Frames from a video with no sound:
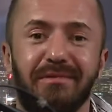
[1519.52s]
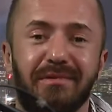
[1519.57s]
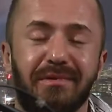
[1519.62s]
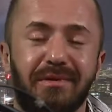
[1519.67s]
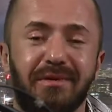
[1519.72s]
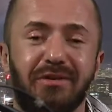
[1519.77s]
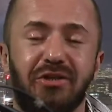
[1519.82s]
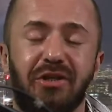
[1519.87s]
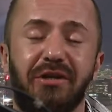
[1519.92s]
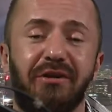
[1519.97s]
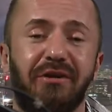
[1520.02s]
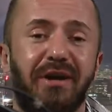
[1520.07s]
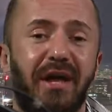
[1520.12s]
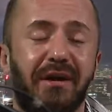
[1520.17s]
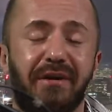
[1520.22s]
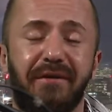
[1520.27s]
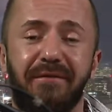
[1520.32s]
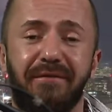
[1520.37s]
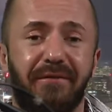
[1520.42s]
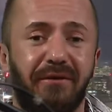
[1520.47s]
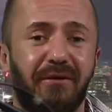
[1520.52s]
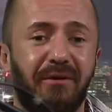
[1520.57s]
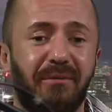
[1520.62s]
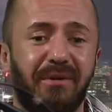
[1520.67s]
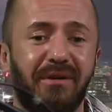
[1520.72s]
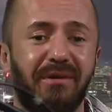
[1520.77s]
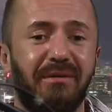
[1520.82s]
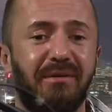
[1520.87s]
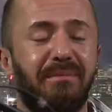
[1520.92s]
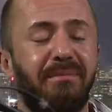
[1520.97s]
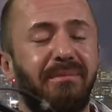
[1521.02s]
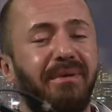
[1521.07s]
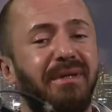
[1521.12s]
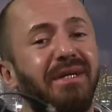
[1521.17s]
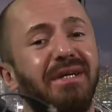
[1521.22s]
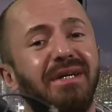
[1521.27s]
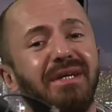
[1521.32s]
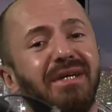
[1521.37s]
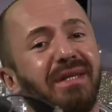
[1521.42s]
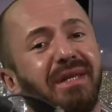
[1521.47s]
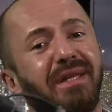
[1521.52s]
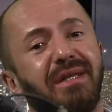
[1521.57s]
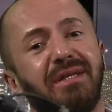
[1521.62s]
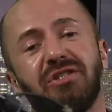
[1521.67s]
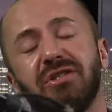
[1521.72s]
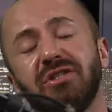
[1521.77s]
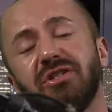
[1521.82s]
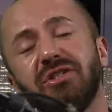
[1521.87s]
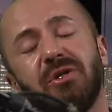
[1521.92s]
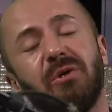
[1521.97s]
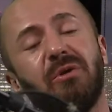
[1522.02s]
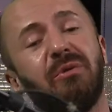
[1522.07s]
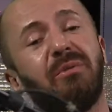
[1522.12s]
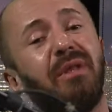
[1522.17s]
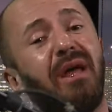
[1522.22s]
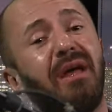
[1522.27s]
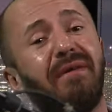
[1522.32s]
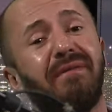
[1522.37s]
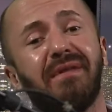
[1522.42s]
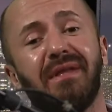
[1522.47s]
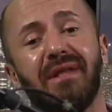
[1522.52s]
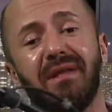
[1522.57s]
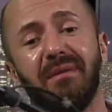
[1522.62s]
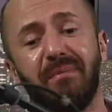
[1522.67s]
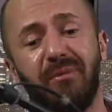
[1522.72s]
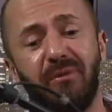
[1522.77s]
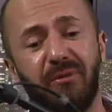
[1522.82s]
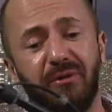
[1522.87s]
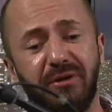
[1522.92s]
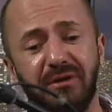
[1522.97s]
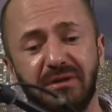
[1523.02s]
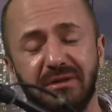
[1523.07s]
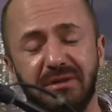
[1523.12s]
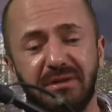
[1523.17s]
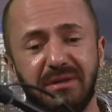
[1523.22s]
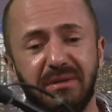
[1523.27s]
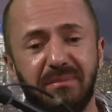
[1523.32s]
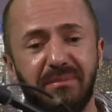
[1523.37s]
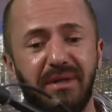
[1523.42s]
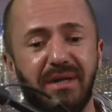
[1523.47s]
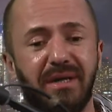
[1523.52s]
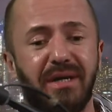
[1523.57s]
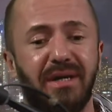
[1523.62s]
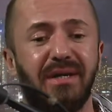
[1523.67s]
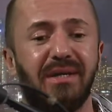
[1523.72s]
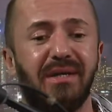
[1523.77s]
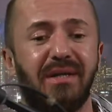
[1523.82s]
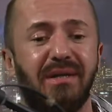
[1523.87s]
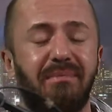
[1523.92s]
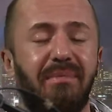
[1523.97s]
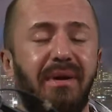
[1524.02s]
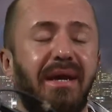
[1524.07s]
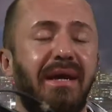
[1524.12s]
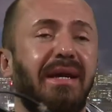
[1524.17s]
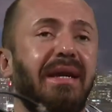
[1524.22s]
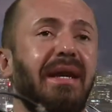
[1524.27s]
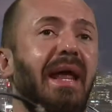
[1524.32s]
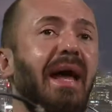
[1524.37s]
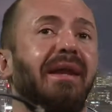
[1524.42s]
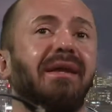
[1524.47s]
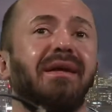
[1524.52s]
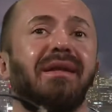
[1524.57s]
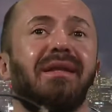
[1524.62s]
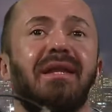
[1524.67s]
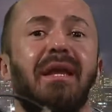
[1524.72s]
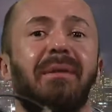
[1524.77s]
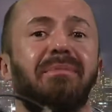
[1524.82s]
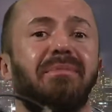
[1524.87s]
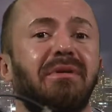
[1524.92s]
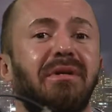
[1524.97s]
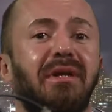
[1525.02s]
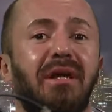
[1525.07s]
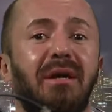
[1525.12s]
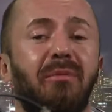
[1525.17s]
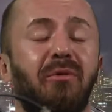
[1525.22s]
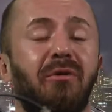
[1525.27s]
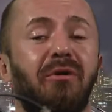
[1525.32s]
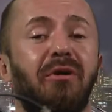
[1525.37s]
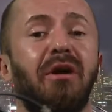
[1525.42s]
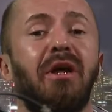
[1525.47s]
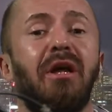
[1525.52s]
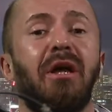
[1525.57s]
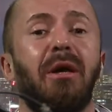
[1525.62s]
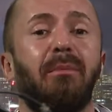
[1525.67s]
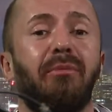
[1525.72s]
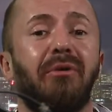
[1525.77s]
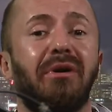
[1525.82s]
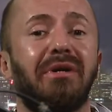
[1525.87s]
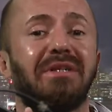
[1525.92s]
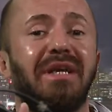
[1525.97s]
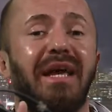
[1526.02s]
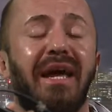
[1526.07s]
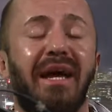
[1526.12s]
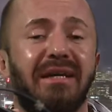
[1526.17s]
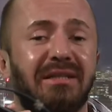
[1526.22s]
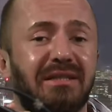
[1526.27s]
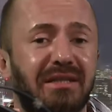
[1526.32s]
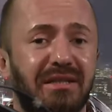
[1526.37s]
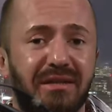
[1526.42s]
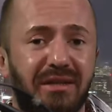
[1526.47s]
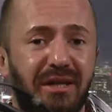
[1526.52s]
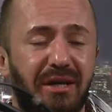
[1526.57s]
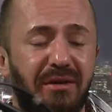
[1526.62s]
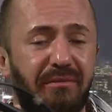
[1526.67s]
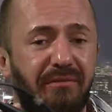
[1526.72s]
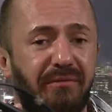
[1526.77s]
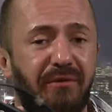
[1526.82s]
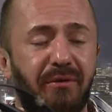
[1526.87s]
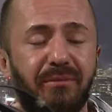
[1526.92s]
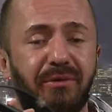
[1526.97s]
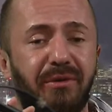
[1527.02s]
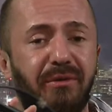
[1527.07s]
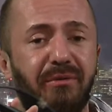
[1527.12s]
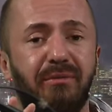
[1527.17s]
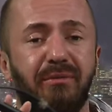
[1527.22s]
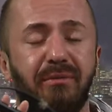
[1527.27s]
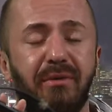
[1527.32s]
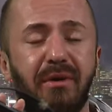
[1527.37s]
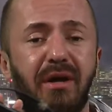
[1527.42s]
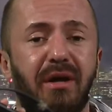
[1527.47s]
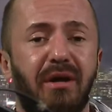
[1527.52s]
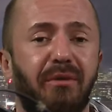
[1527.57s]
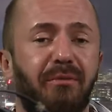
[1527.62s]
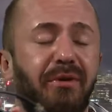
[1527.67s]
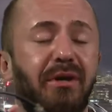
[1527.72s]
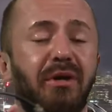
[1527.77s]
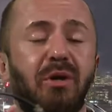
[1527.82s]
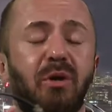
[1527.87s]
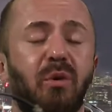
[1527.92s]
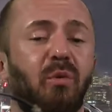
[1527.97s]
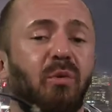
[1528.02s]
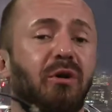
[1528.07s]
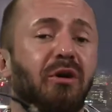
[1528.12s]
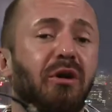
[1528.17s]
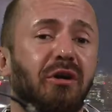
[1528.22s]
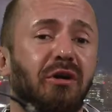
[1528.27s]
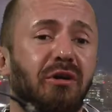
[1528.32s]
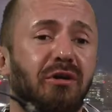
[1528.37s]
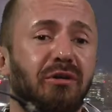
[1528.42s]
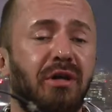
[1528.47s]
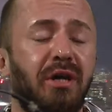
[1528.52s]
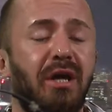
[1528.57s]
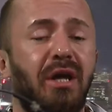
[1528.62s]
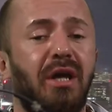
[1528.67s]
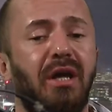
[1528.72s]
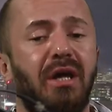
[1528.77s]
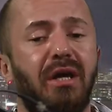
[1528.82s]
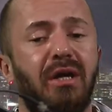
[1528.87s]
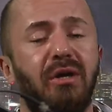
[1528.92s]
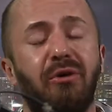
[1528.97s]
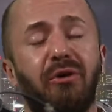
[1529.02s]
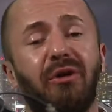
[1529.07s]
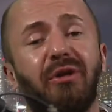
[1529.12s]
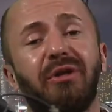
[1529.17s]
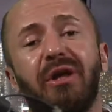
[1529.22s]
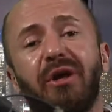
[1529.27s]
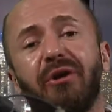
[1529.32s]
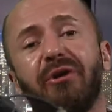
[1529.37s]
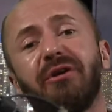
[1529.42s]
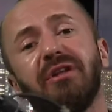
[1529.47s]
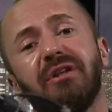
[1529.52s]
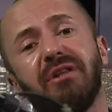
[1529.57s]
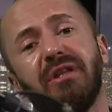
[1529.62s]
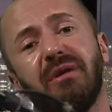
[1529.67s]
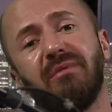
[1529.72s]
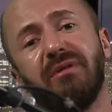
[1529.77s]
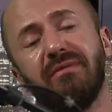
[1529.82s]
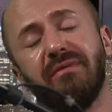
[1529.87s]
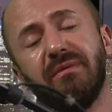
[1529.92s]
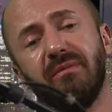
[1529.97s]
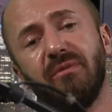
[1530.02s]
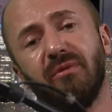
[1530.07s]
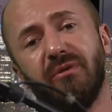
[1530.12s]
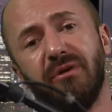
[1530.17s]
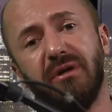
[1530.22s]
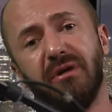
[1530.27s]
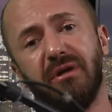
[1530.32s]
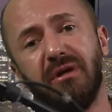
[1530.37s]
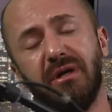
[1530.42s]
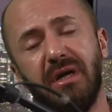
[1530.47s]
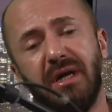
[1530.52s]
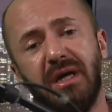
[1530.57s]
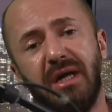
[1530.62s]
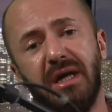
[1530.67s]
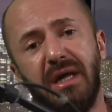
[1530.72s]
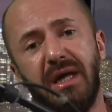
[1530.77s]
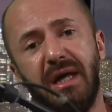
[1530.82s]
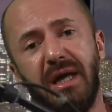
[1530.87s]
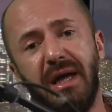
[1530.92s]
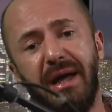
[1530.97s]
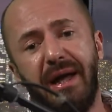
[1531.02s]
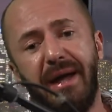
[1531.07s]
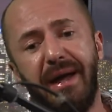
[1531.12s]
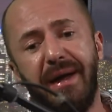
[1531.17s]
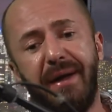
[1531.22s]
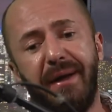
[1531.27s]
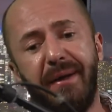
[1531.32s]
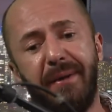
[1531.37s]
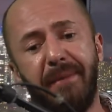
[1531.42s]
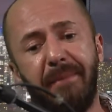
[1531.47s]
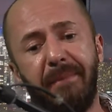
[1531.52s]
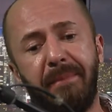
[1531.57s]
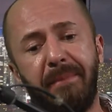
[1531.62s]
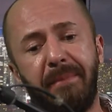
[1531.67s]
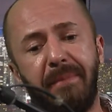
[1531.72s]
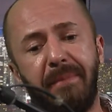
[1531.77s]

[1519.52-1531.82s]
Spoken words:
gender nonconforming, please just show them love and support, because by not accepting them or protecting them from the real world, you're only hurting them even more. I'm